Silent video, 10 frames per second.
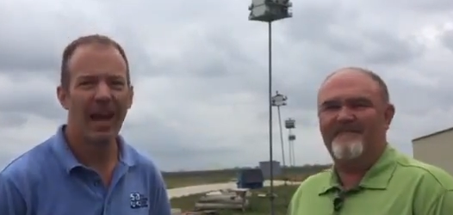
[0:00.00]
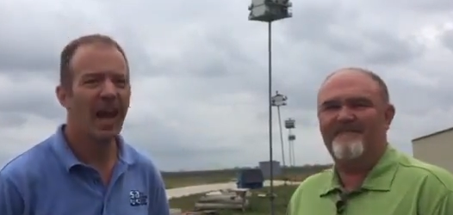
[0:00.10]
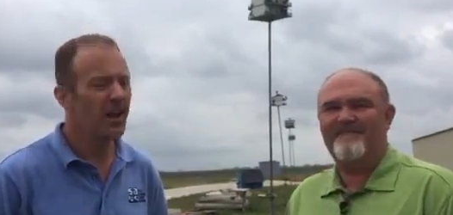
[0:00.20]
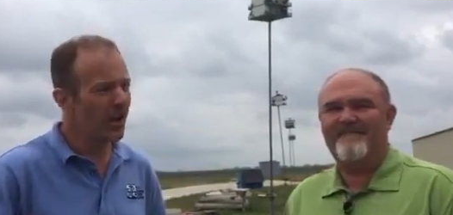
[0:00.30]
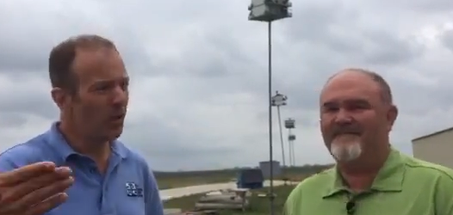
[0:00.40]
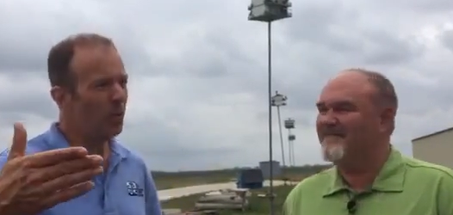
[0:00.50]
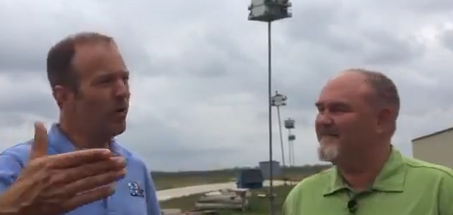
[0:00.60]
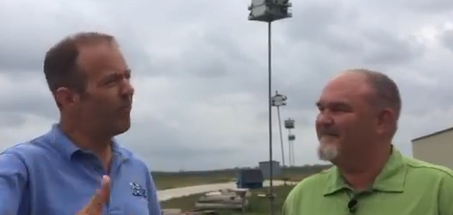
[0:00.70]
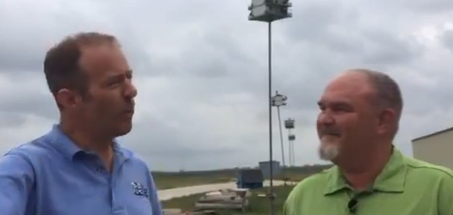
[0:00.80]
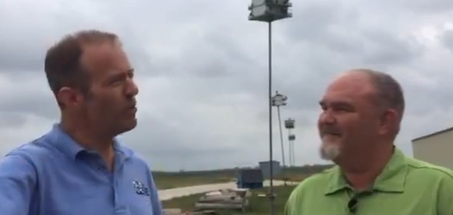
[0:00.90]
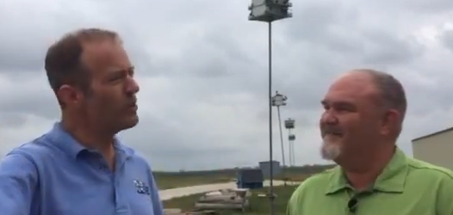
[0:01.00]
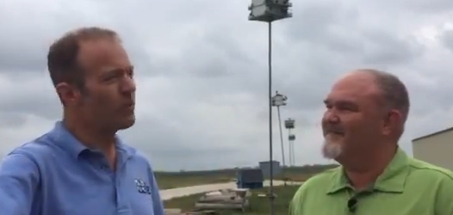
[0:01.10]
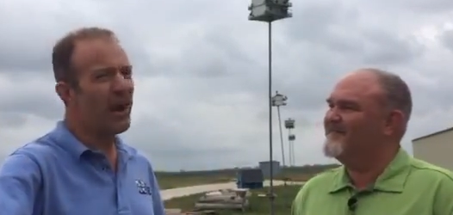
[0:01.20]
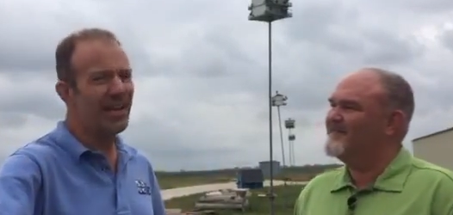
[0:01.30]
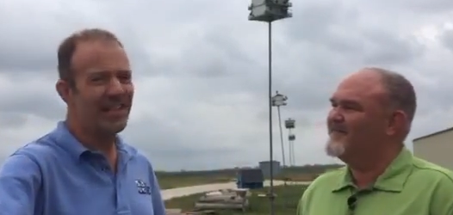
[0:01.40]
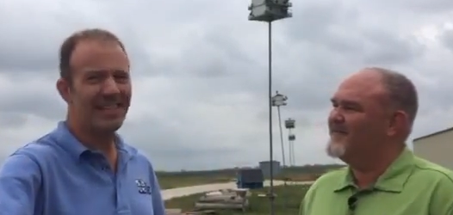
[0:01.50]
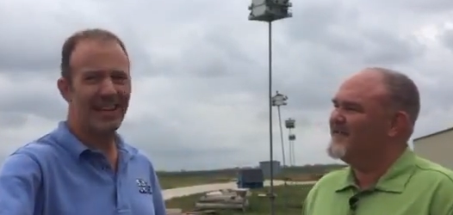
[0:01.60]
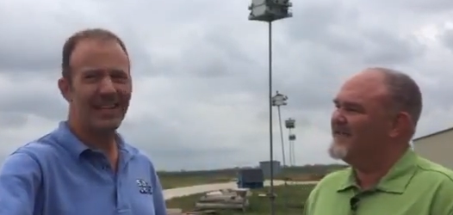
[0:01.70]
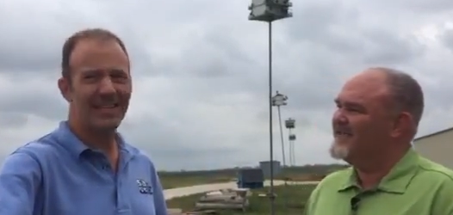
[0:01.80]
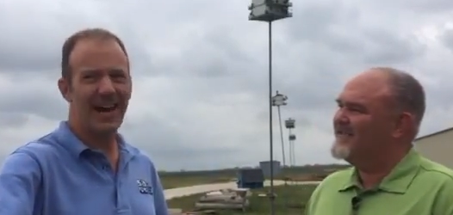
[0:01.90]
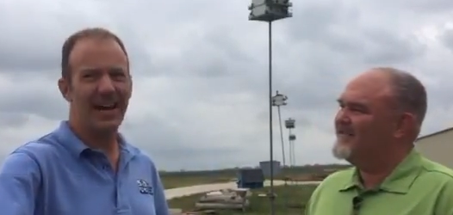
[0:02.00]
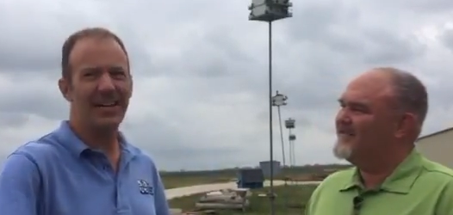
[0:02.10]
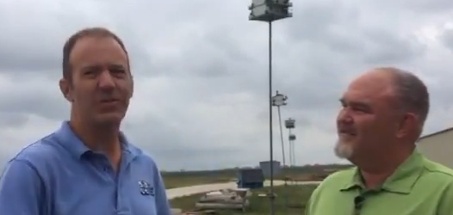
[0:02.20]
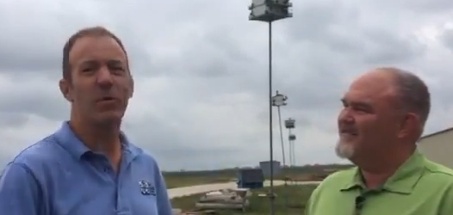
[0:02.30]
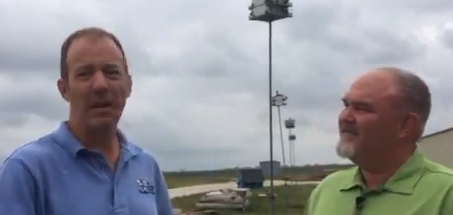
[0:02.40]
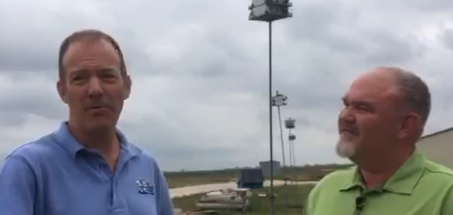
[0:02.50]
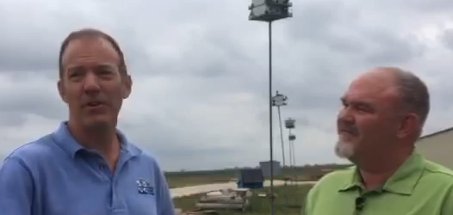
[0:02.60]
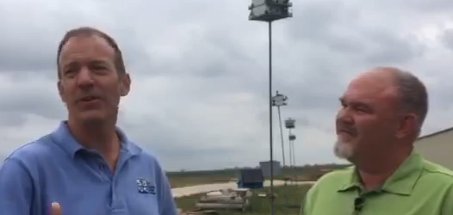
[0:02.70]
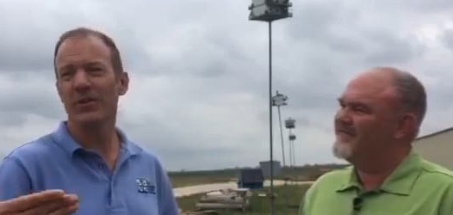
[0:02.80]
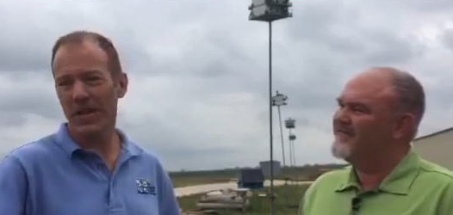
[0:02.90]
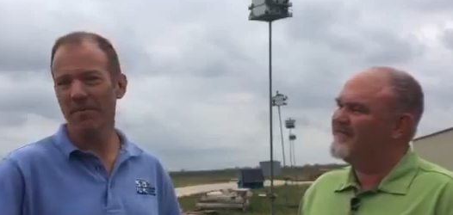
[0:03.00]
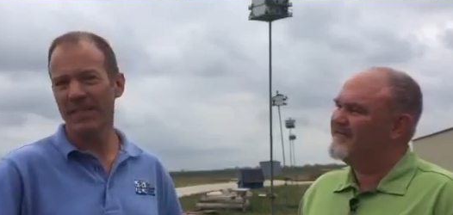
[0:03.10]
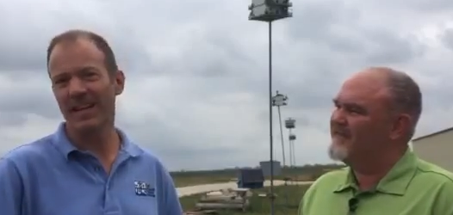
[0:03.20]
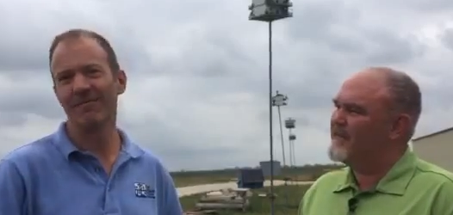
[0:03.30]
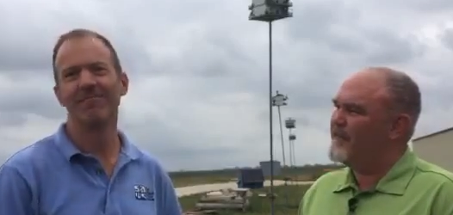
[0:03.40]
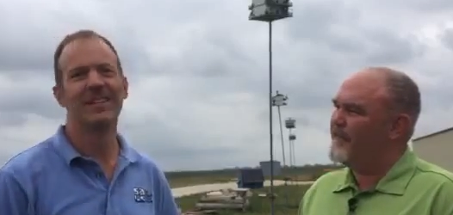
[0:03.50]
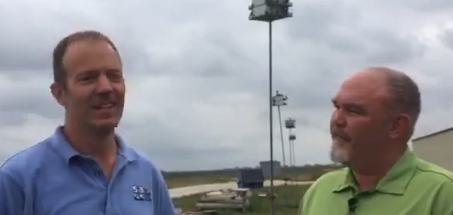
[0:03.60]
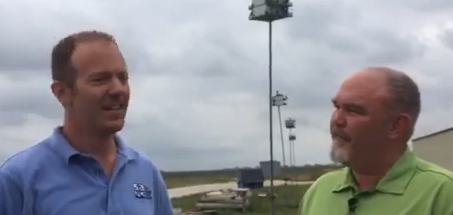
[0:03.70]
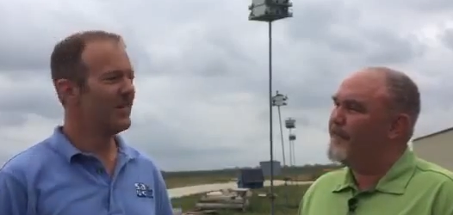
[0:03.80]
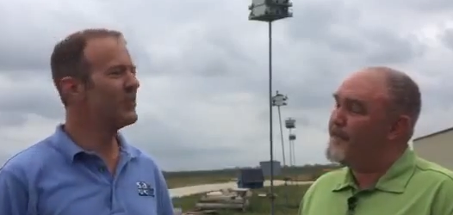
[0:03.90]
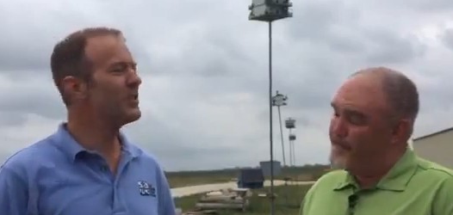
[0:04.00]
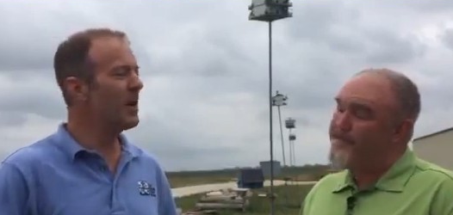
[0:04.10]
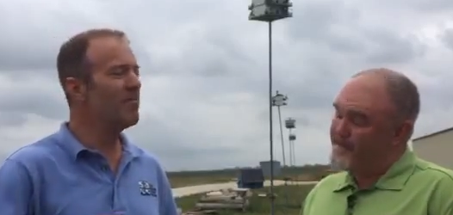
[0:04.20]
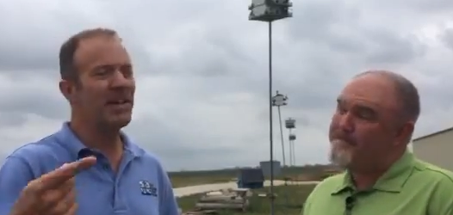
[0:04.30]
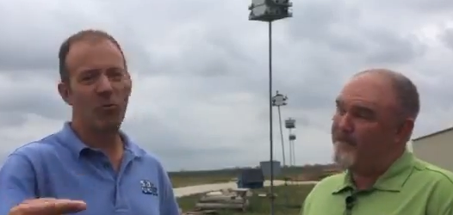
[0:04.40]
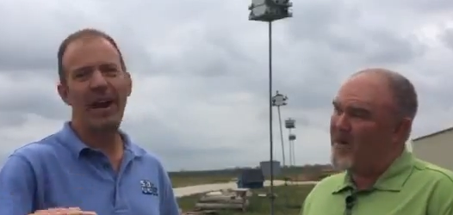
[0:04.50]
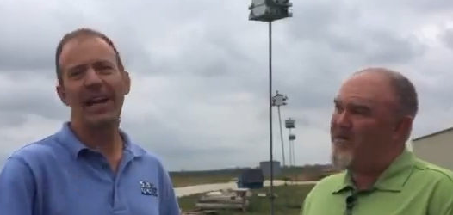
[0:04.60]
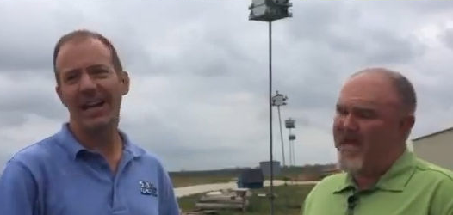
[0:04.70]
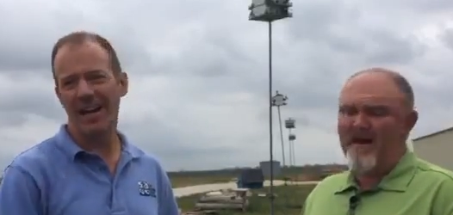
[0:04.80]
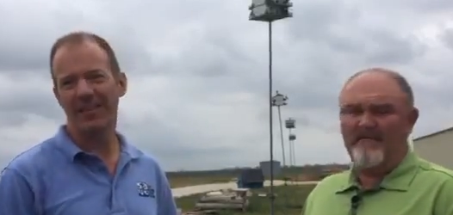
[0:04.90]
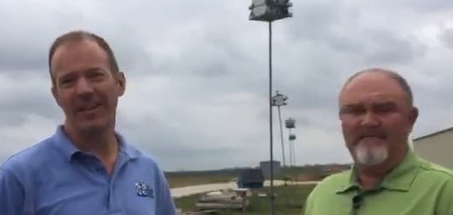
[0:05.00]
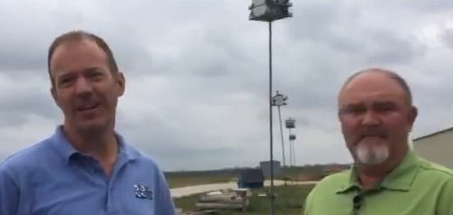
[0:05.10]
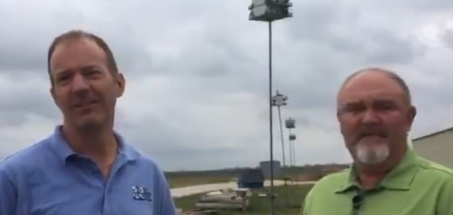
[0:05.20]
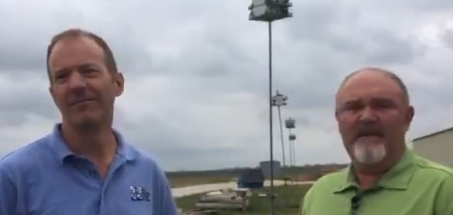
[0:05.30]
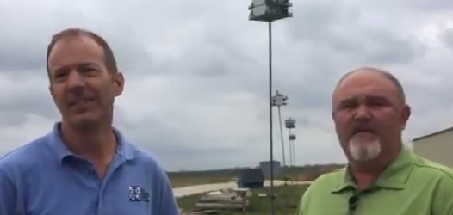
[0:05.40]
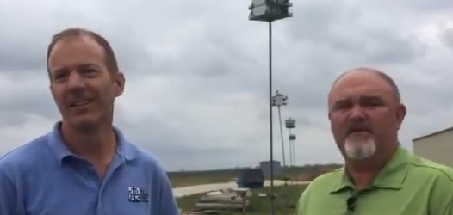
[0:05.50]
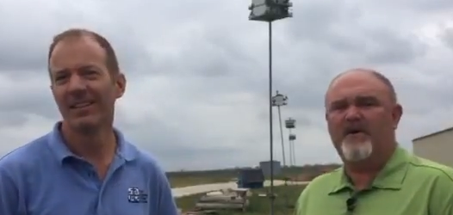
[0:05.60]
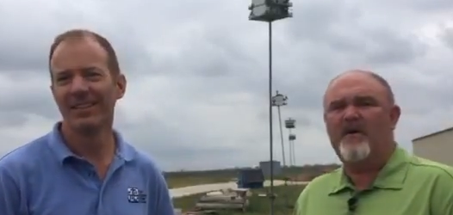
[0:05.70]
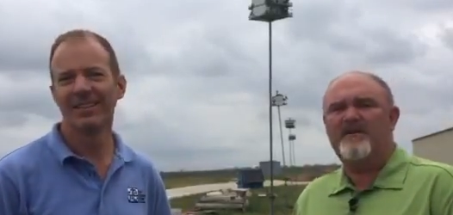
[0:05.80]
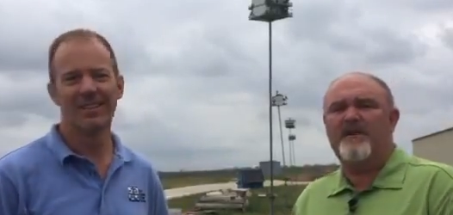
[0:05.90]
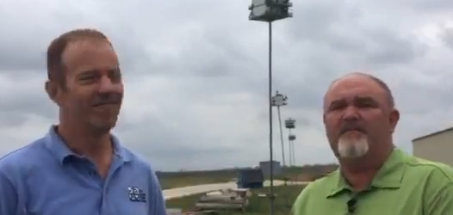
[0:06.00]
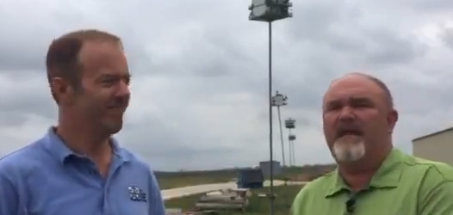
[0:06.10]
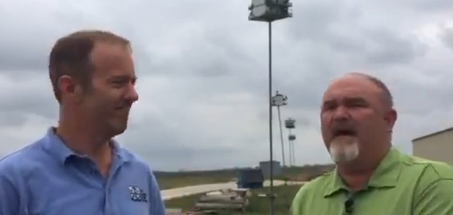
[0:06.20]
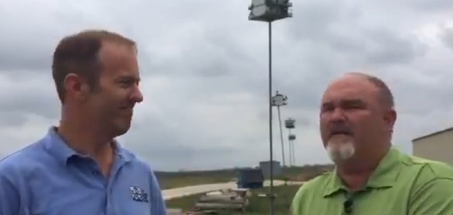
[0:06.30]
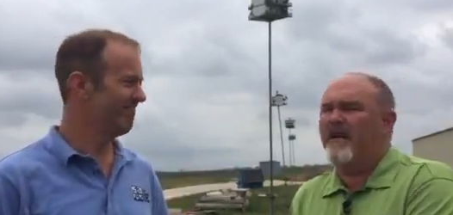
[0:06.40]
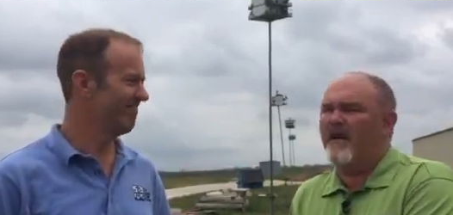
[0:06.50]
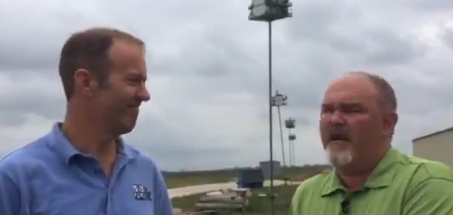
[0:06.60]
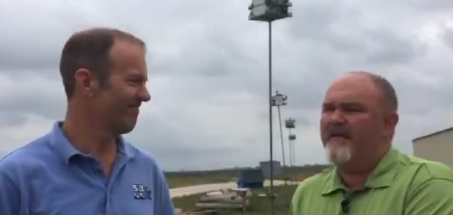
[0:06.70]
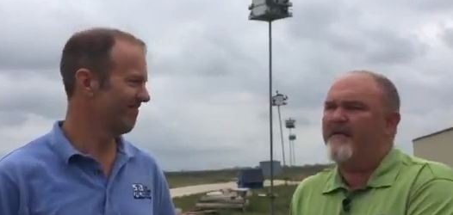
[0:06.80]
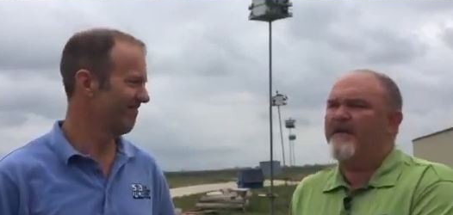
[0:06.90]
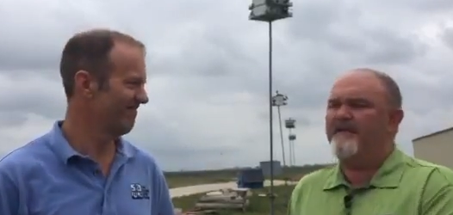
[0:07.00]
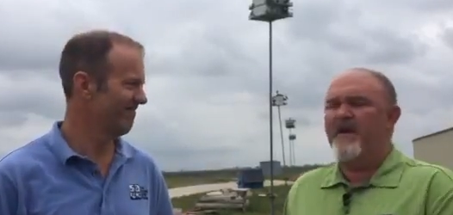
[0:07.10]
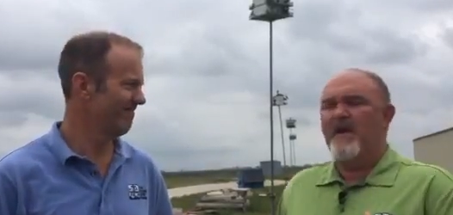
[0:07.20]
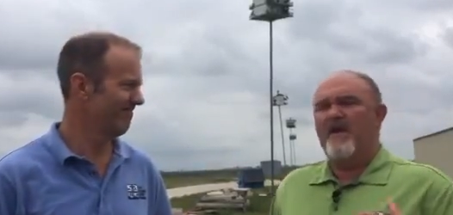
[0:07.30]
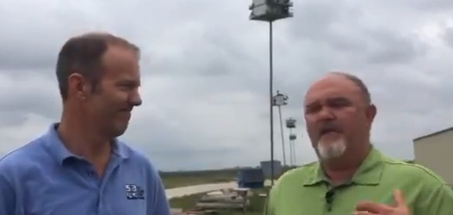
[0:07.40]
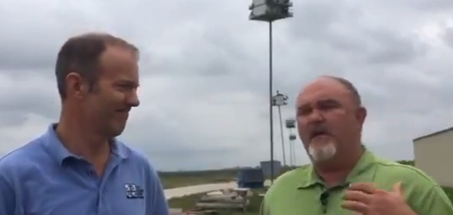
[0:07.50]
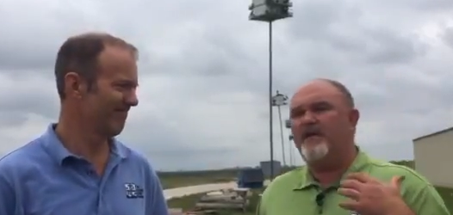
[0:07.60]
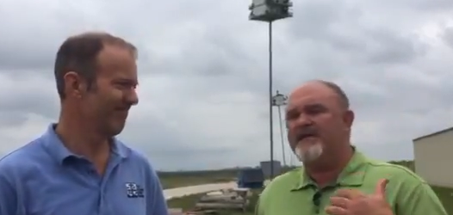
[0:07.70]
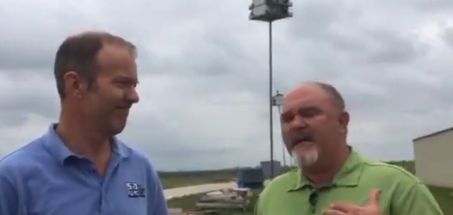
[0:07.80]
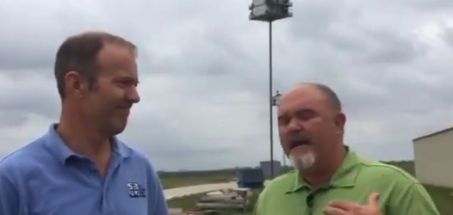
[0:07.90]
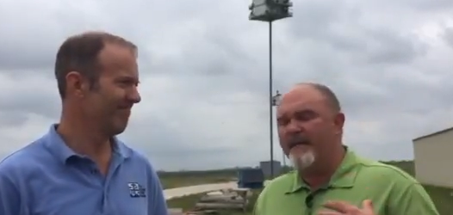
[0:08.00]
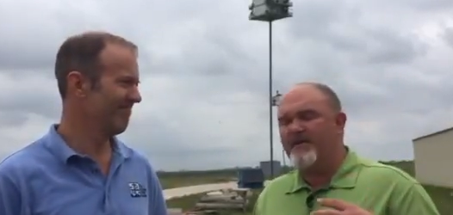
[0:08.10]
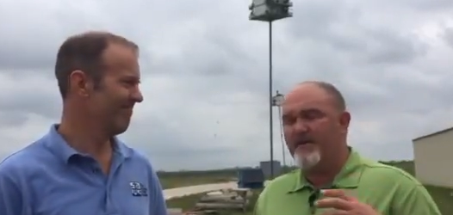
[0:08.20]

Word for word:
Speaker 1: And before you spray in insecticides, remember there's something, there's mm-hmm. something oh, waiting oh, yeah. out there.
Speaker 2: There's always so. something out there, even if the only time you